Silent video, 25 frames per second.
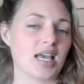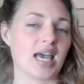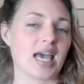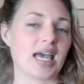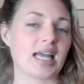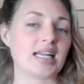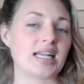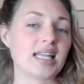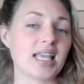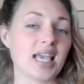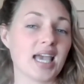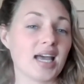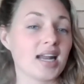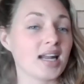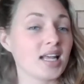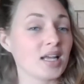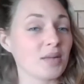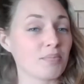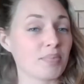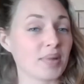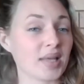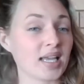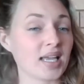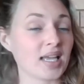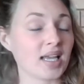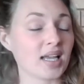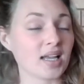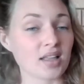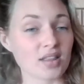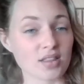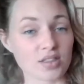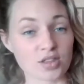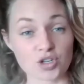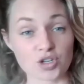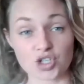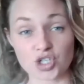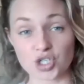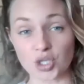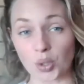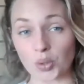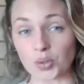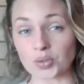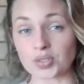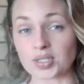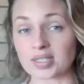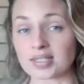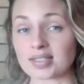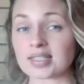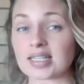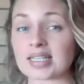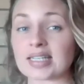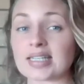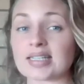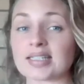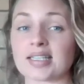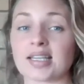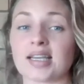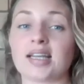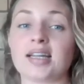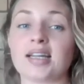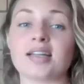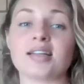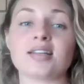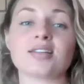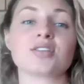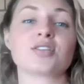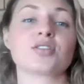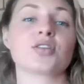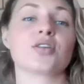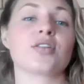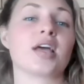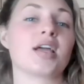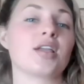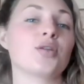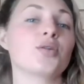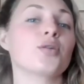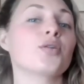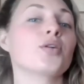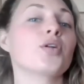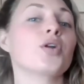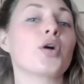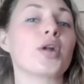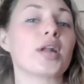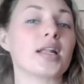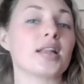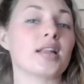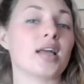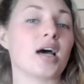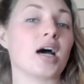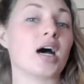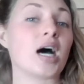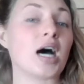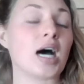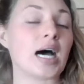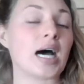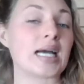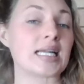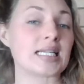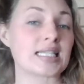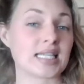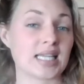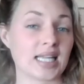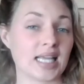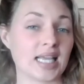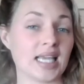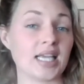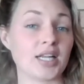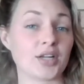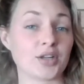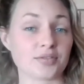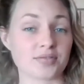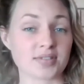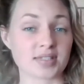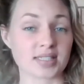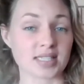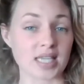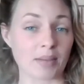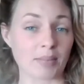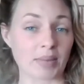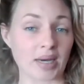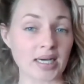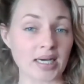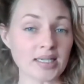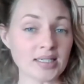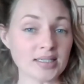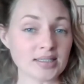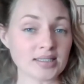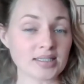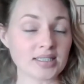And can it be the shoulder season so that you're not in the height and heat of summer